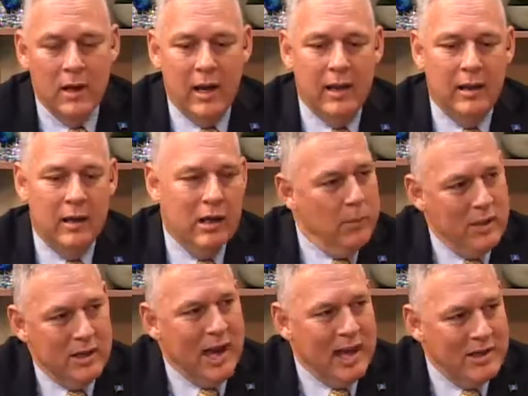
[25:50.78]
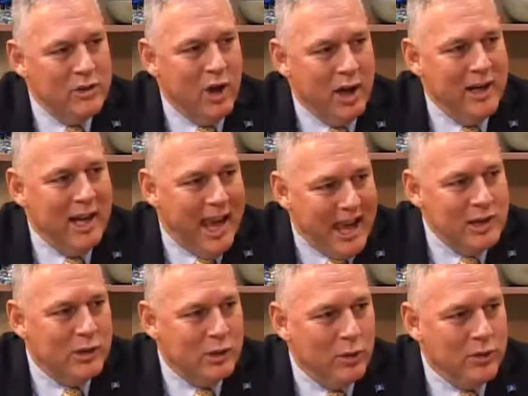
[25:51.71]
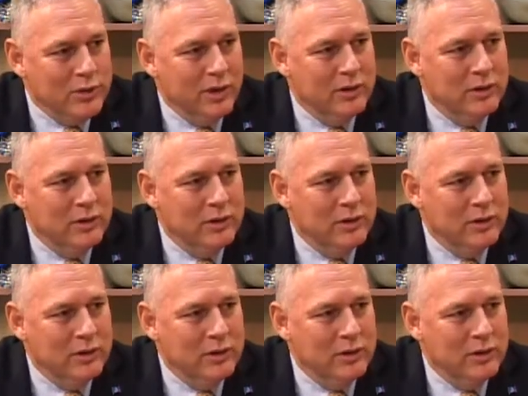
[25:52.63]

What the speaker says: And the government has not answered those things.